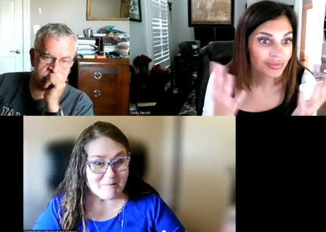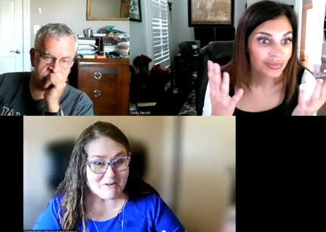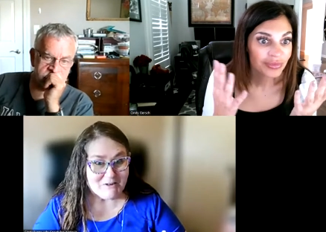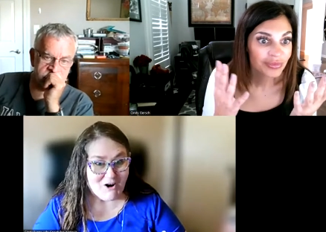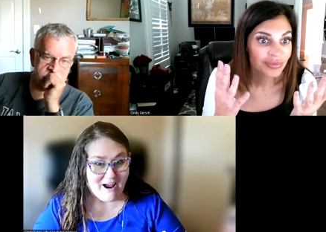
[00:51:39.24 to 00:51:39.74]

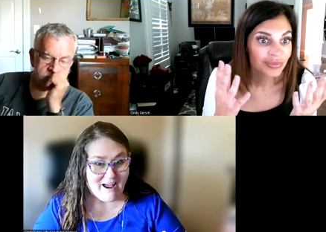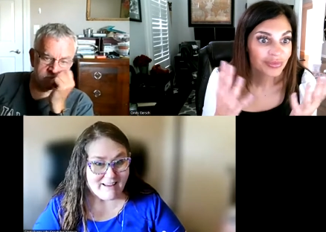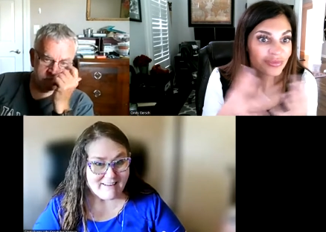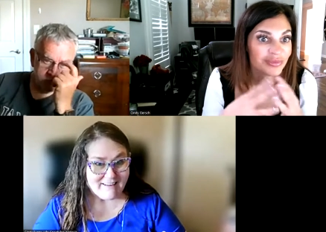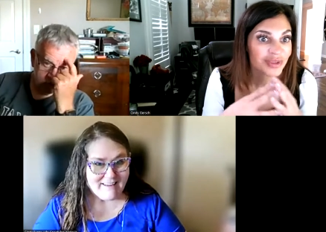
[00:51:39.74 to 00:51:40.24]
Speaker 1: keeping
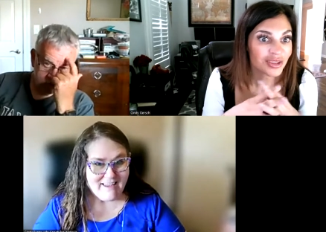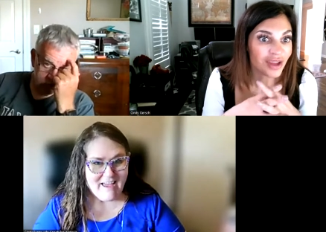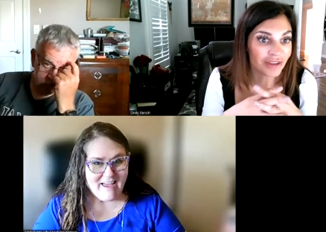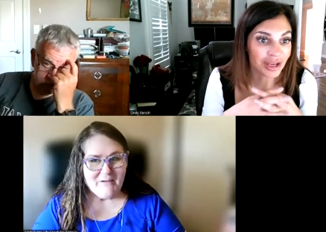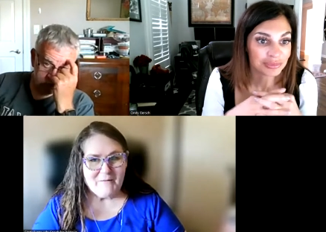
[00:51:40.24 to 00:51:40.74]
track.
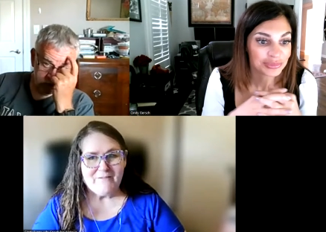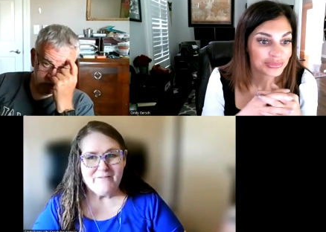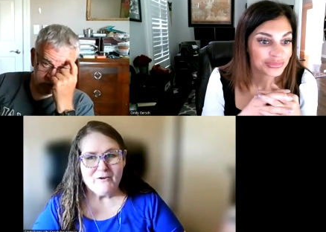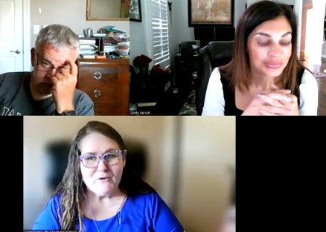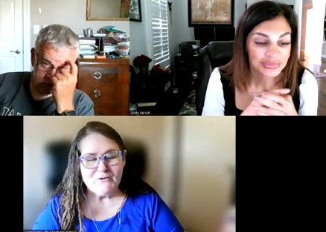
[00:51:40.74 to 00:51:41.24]
Love it. My
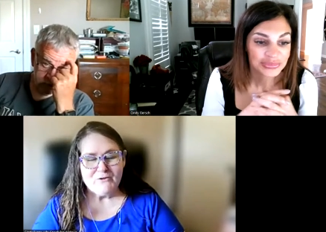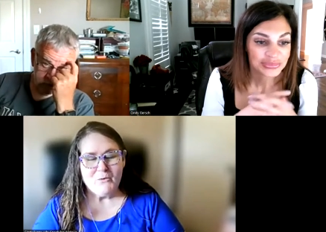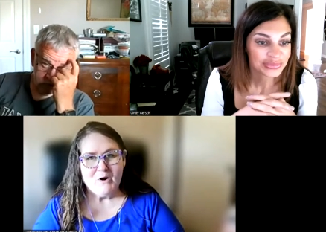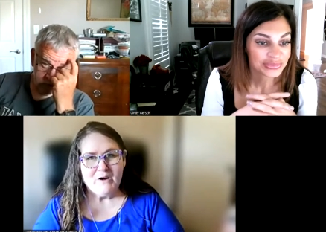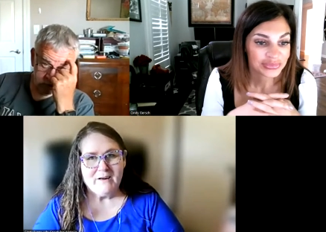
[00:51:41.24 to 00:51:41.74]
first
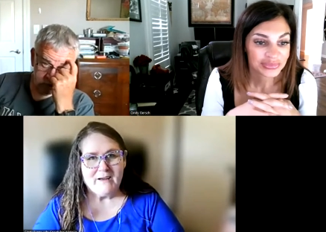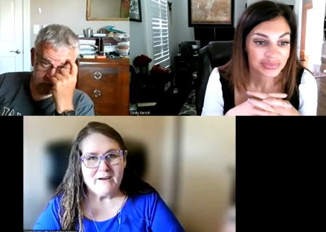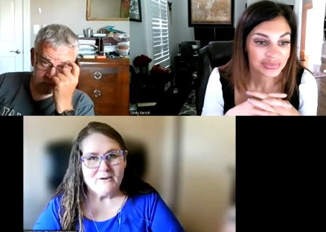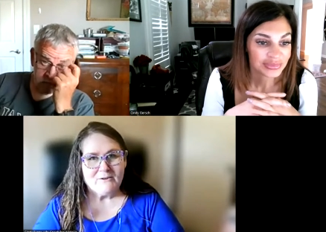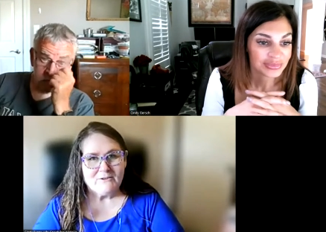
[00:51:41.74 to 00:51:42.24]
one
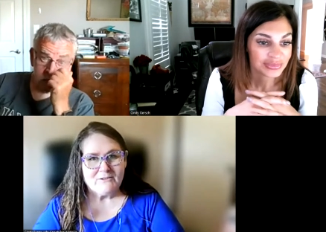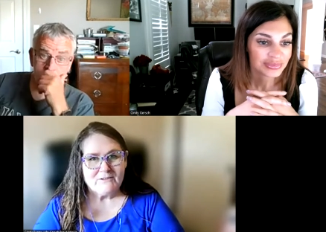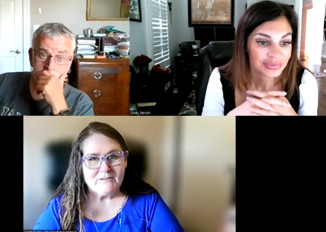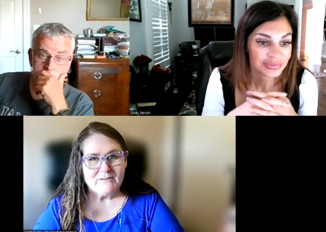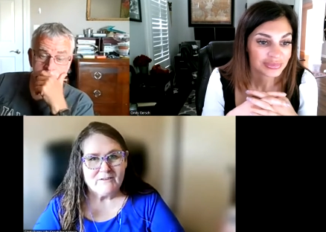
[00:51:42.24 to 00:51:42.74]

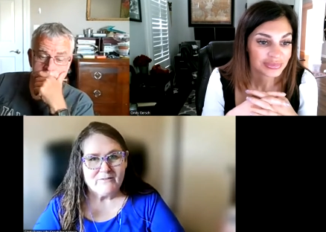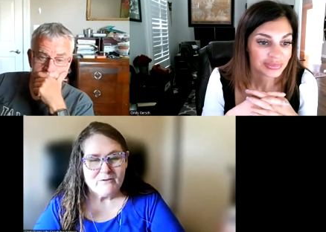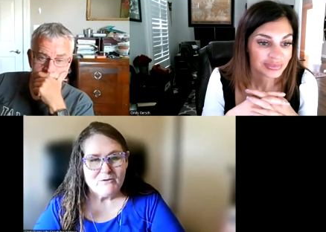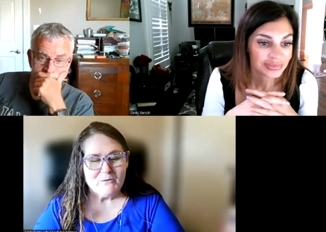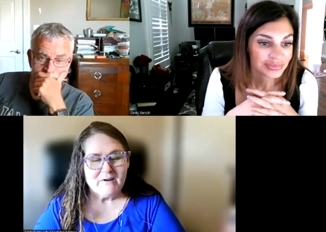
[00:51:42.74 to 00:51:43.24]
airs the
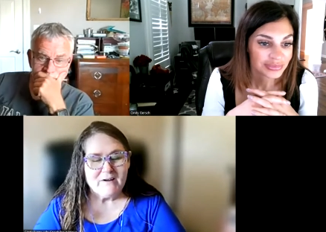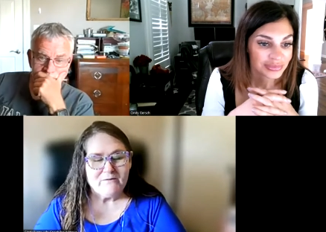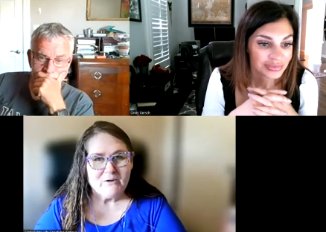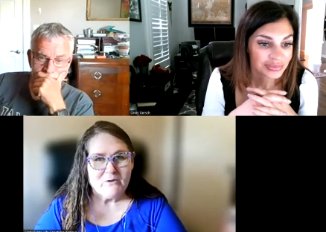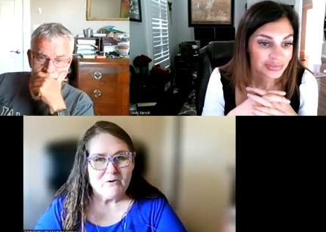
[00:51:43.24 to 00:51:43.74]
first one
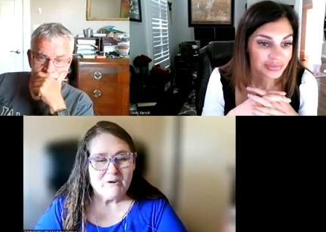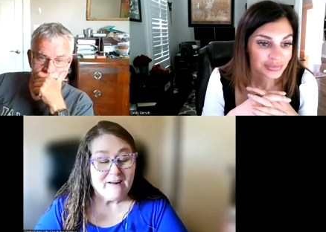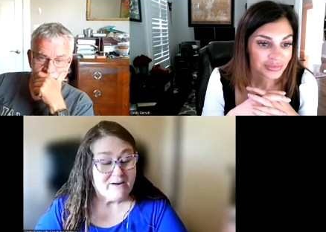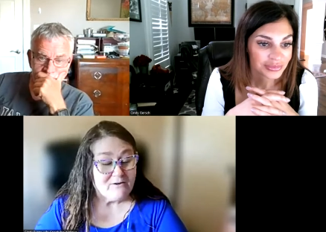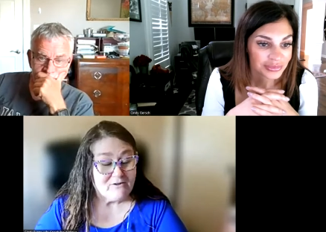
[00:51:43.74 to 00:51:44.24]
I've
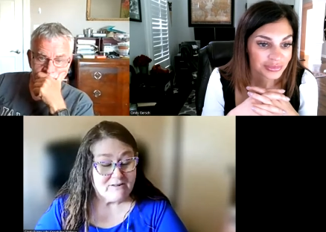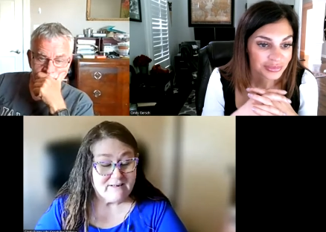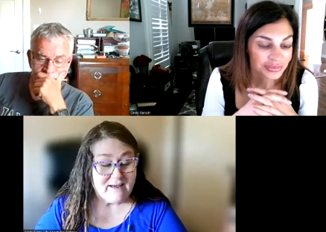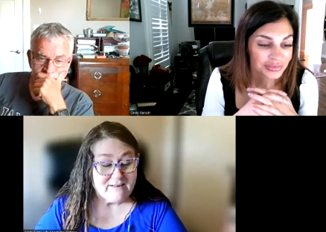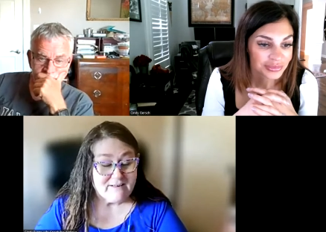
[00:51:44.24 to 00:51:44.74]
recorded airs
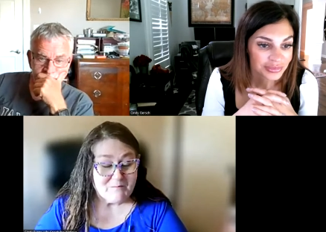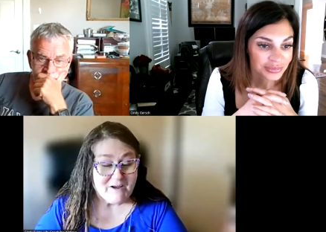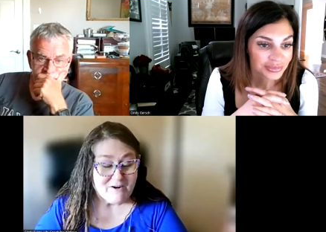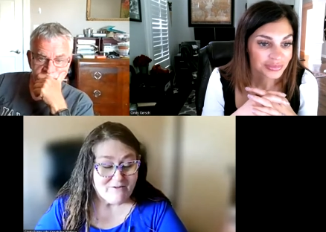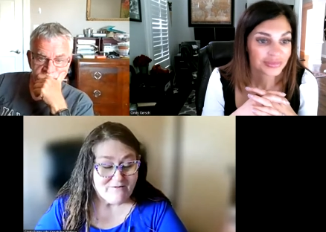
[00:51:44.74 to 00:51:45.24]
today, as a
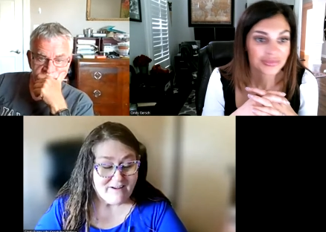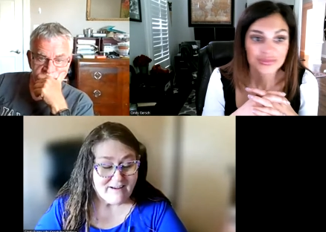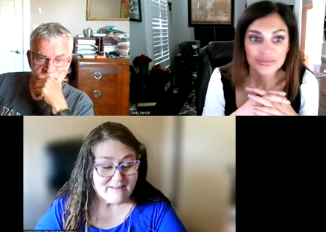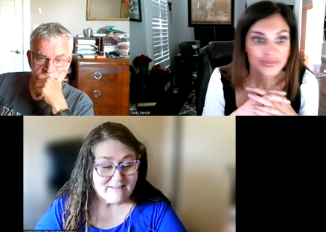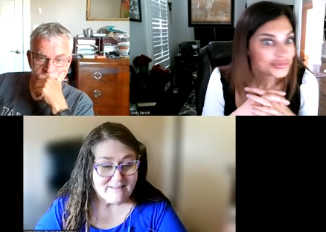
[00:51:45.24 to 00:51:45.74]
Speaker 2: matter of
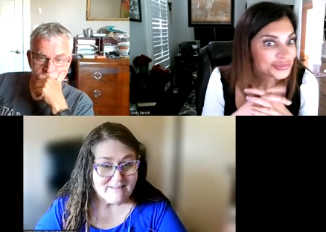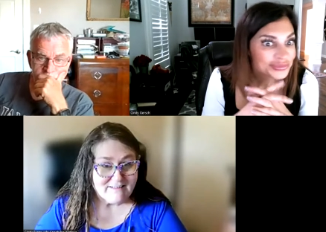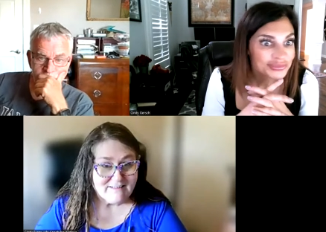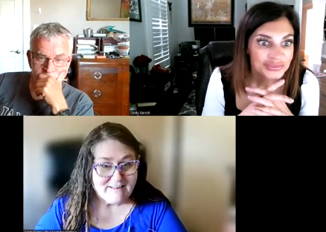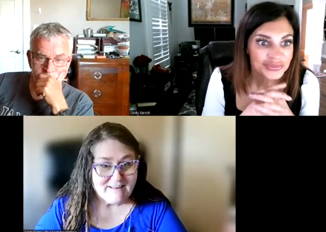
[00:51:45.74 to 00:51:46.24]
fact.
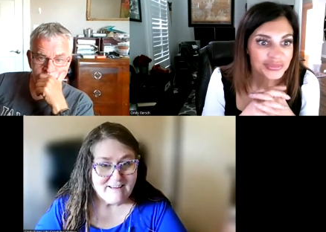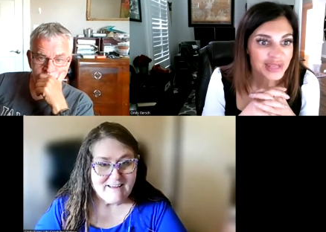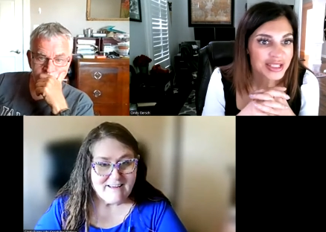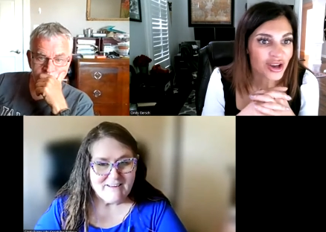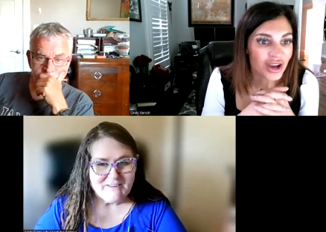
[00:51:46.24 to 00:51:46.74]

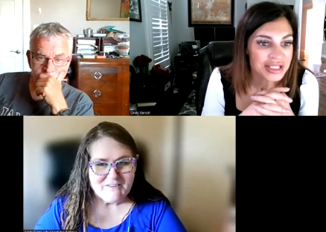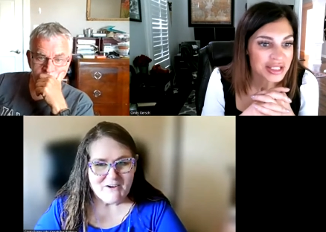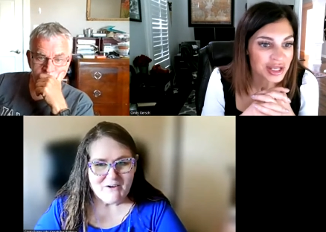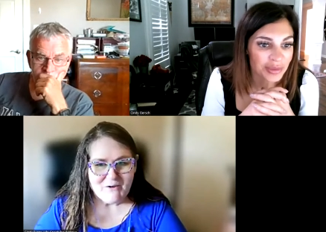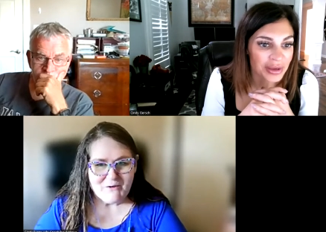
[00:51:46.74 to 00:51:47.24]
That's
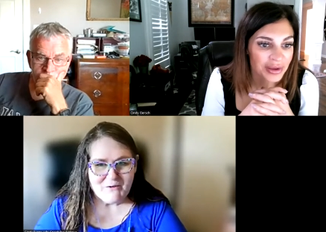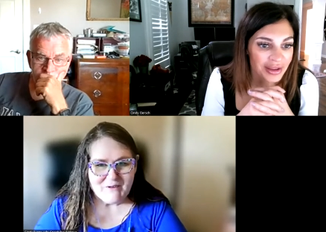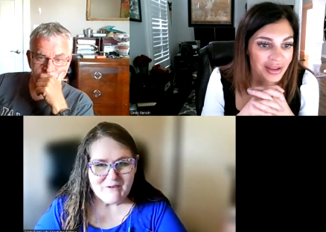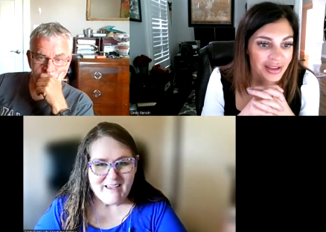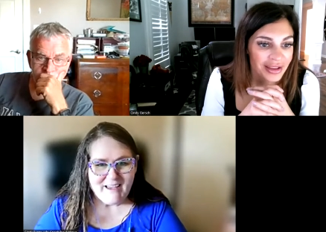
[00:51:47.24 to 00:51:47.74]
awesome. So,
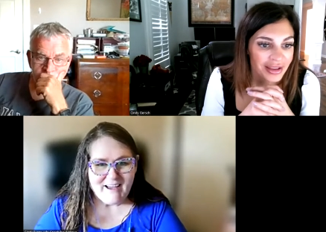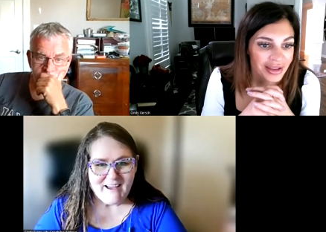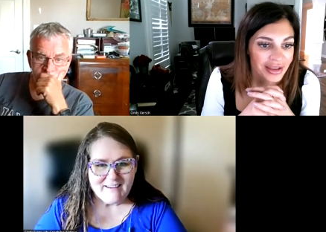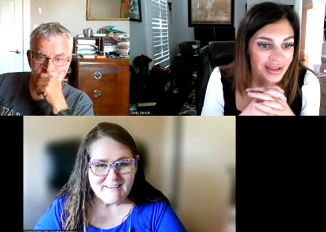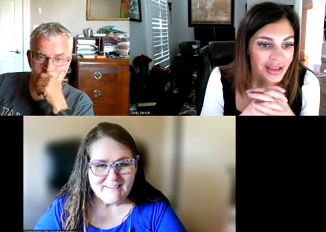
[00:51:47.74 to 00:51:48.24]

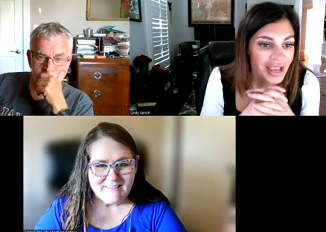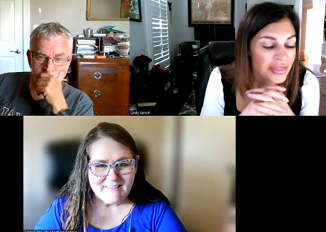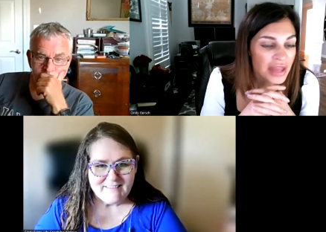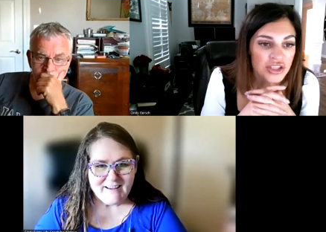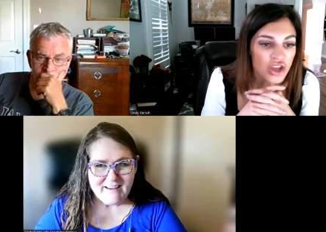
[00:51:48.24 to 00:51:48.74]
yeah.
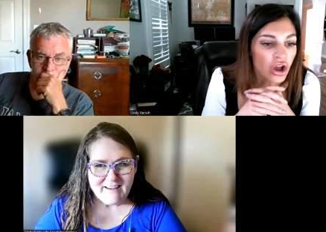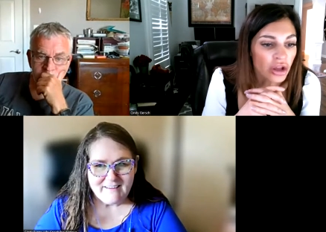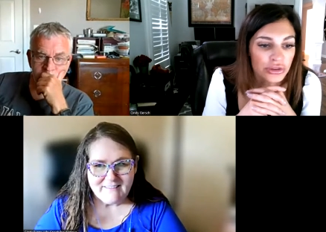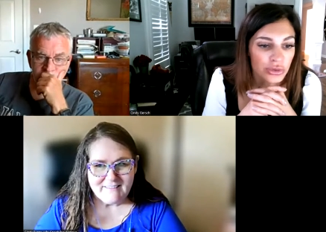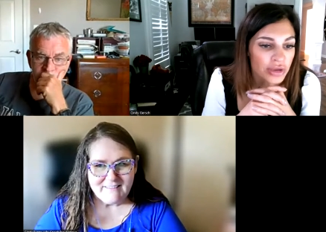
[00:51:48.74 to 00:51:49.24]
And that's and,
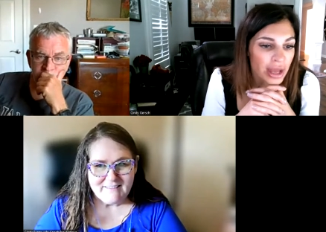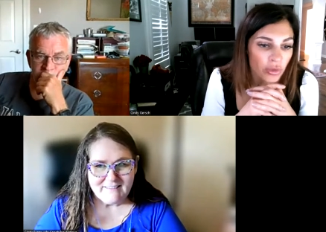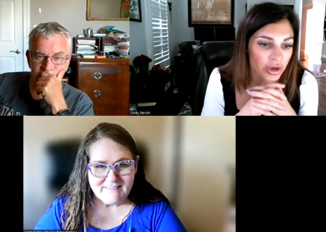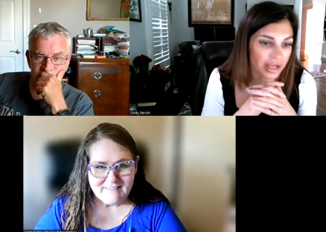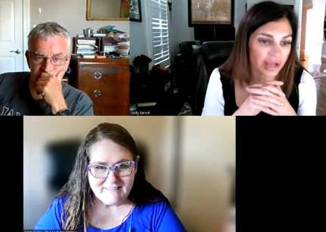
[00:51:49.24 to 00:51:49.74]
all through
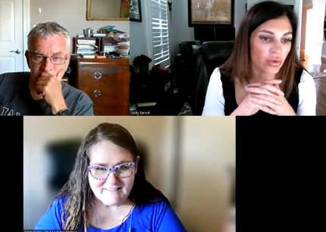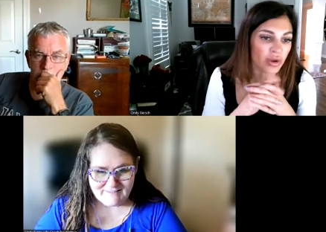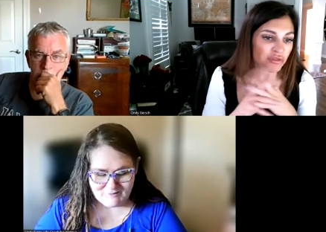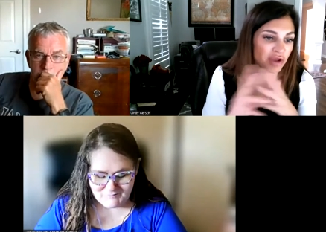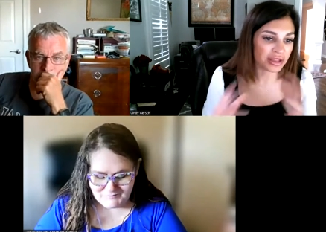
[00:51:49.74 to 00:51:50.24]
networking,
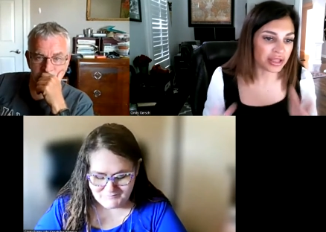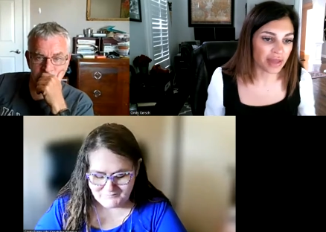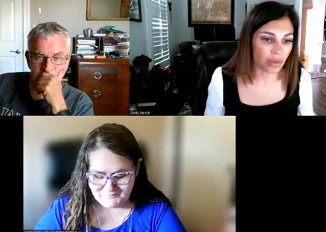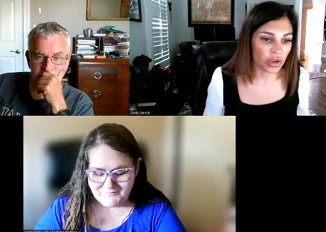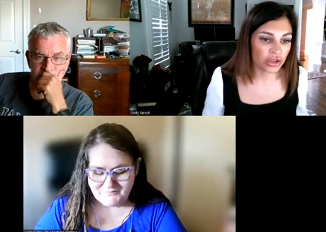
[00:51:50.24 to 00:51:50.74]
quite
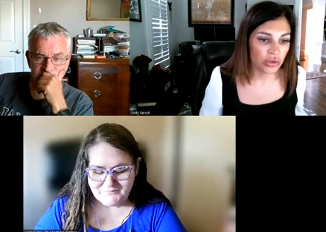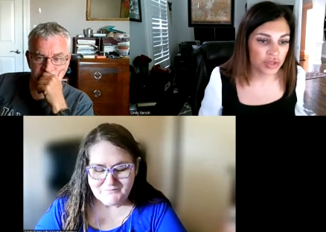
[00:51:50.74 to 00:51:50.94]
frankly, then. What